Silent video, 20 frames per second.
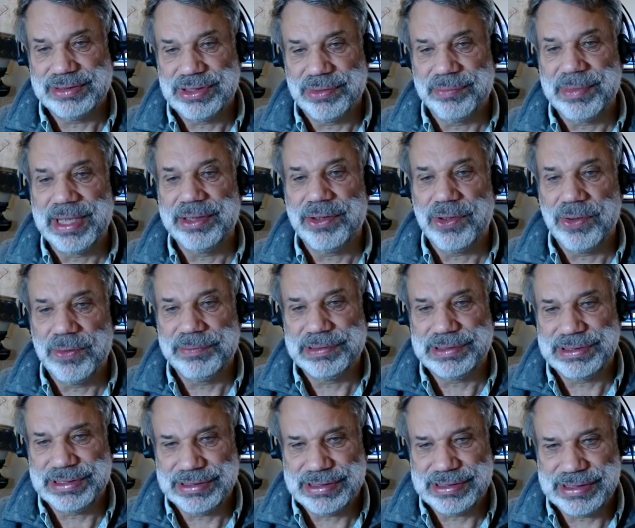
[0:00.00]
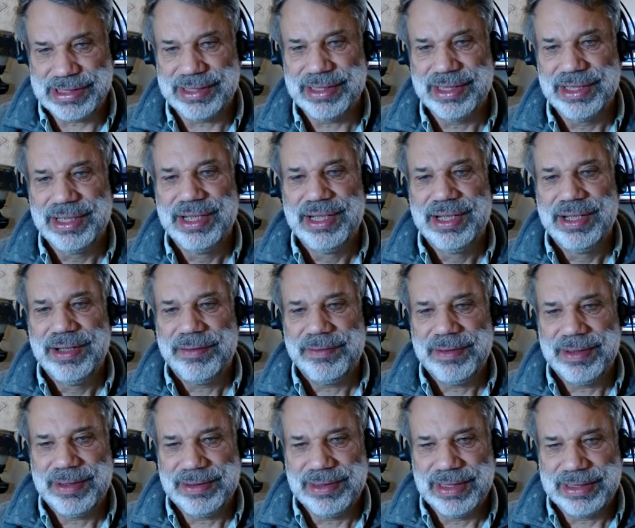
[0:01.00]
So my hope is just that,
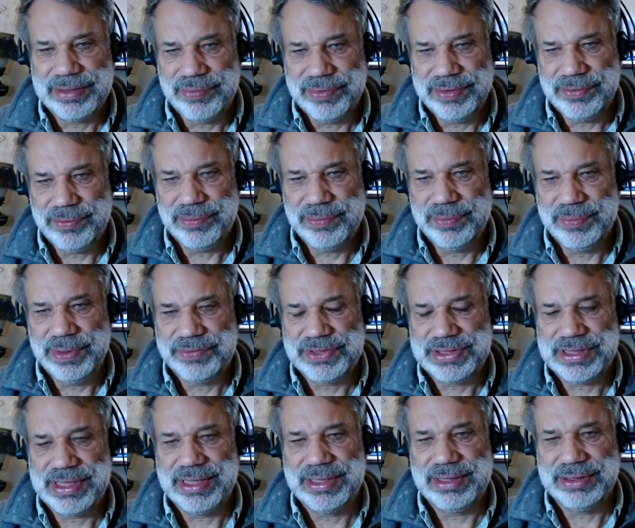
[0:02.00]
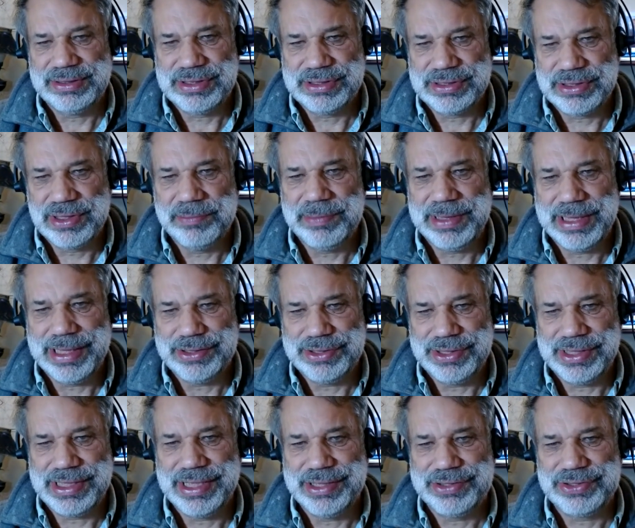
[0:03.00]
like we've said, it just could be
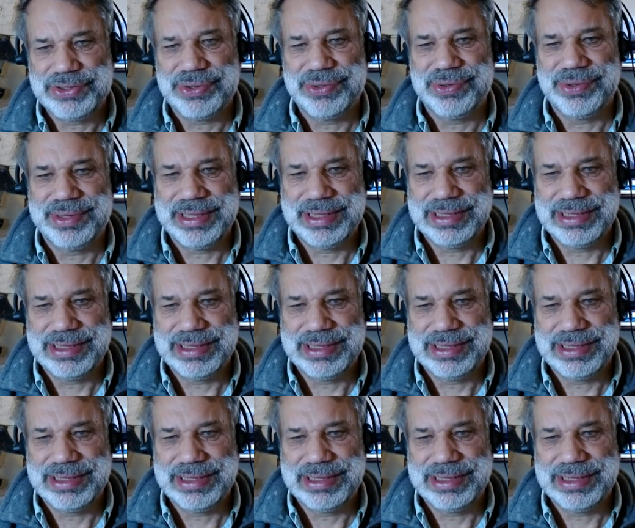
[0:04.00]
educational.